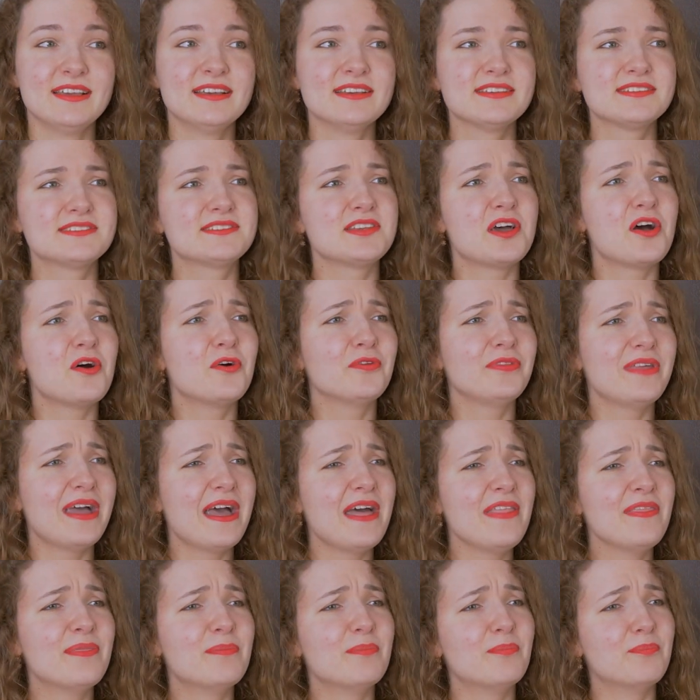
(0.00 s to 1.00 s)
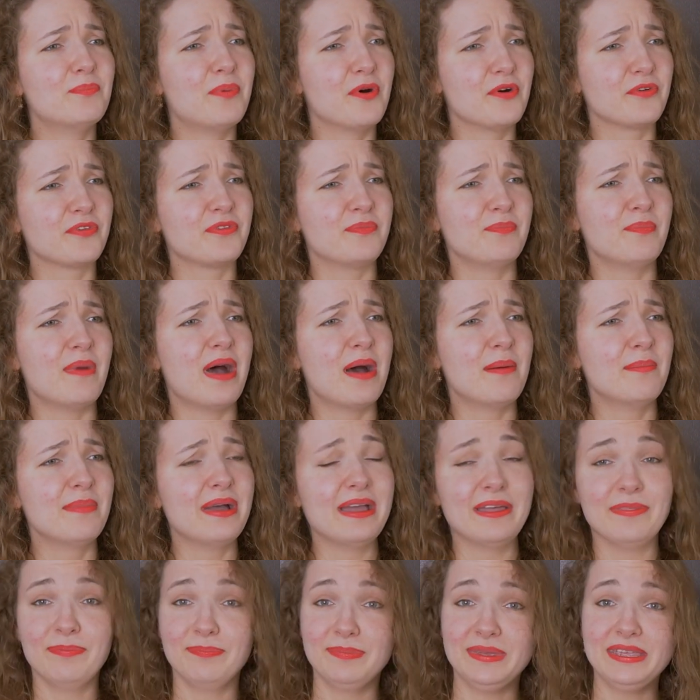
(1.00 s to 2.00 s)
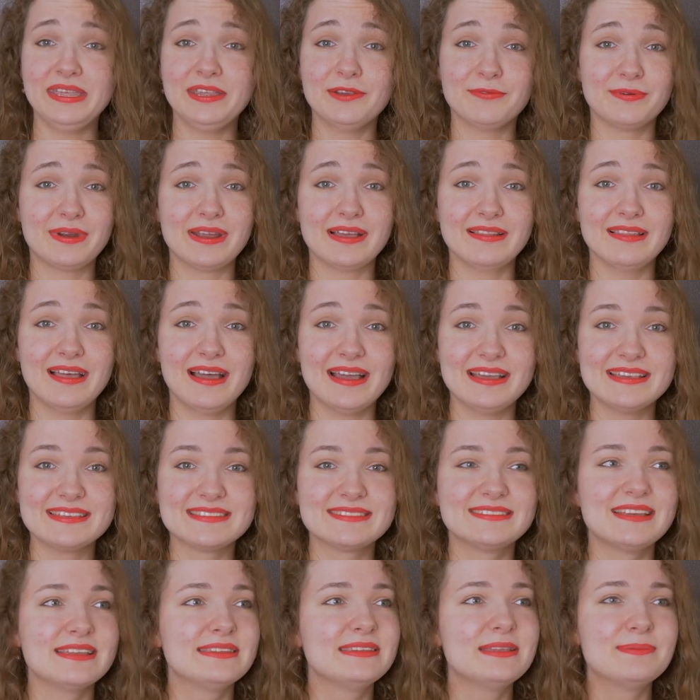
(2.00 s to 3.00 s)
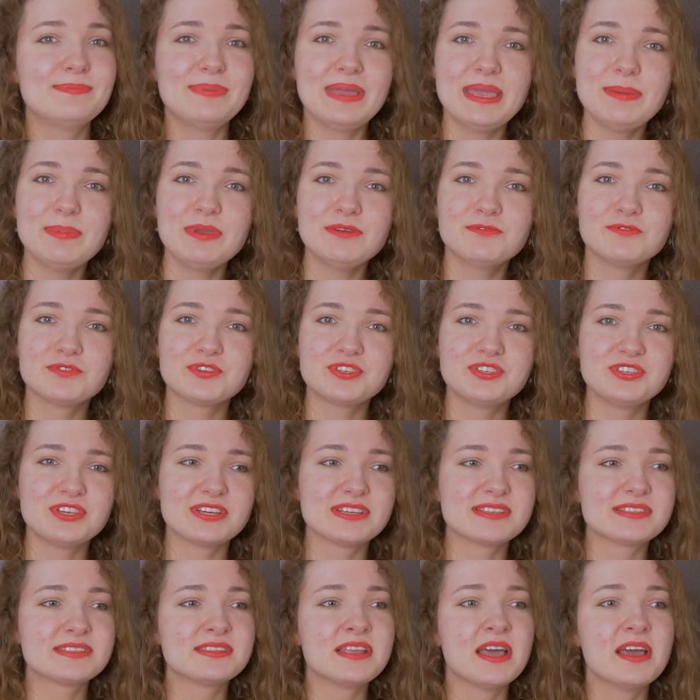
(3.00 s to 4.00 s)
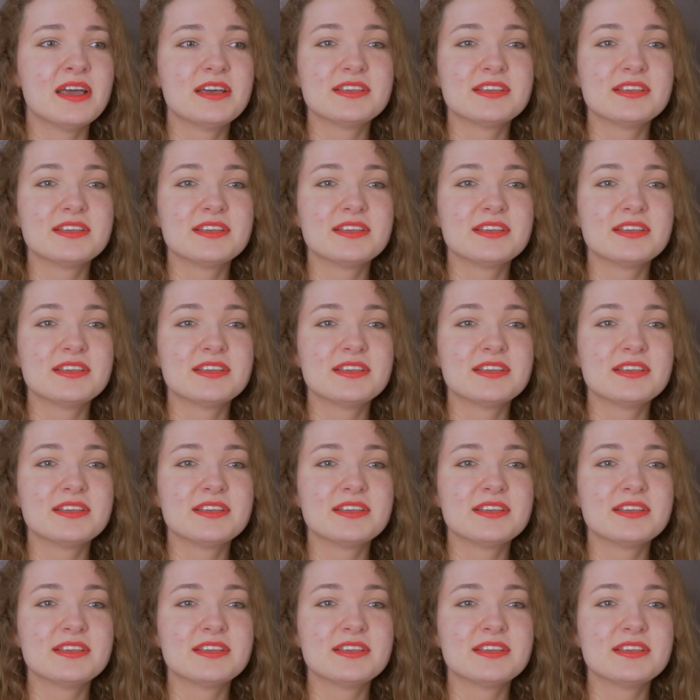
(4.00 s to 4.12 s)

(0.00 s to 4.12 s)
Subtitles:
So then both mom and me realized that the baby was just